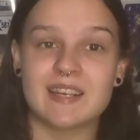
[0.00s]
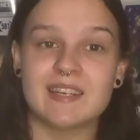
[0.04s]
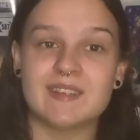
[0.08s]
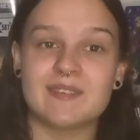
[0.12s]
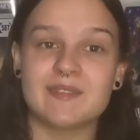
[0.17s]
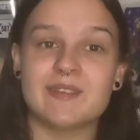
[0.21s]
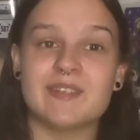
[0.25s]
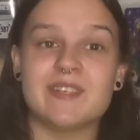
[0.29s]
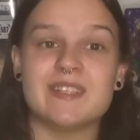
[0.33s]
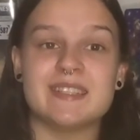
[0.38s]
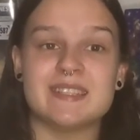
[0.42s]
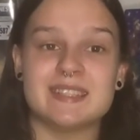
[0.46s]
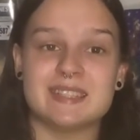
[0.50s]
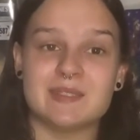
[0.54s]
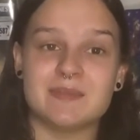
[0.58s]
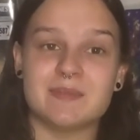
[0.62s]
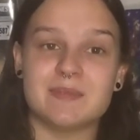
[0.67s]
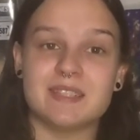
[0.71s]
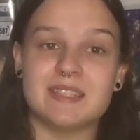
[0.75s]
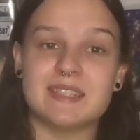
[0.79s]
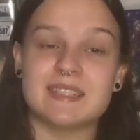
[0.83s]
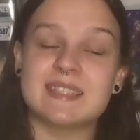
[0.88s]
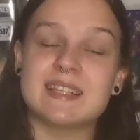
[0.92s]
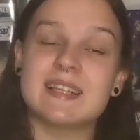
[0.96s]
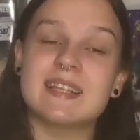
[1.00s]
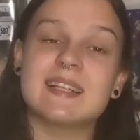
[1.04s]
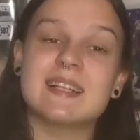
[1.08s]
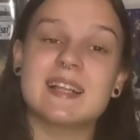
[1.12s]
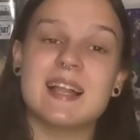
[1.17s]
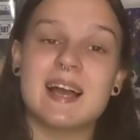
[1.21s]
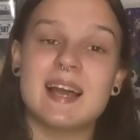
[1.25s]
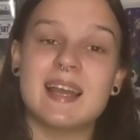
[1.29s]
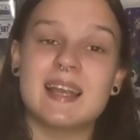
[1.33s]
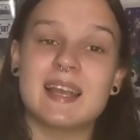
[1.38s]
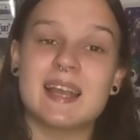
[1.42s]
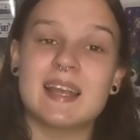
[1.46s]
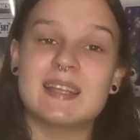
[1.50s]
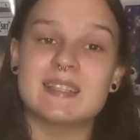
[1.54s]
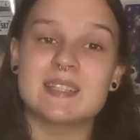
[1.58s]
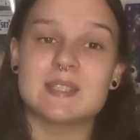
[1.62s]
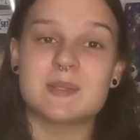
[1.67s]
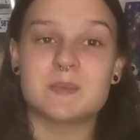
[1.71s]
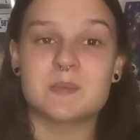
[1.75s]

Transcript: If you did, please click like and